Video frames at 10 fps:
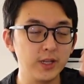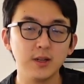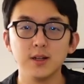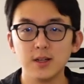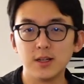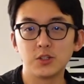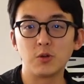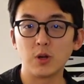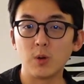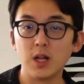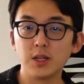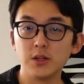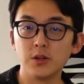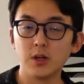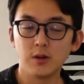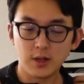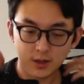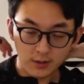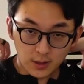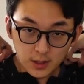It's great quality, and
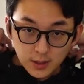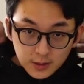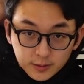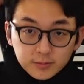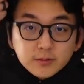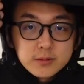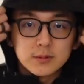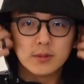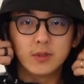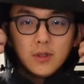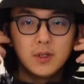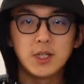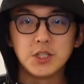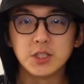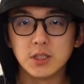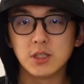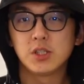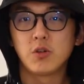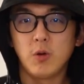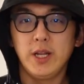it just
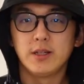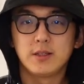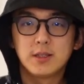looks great.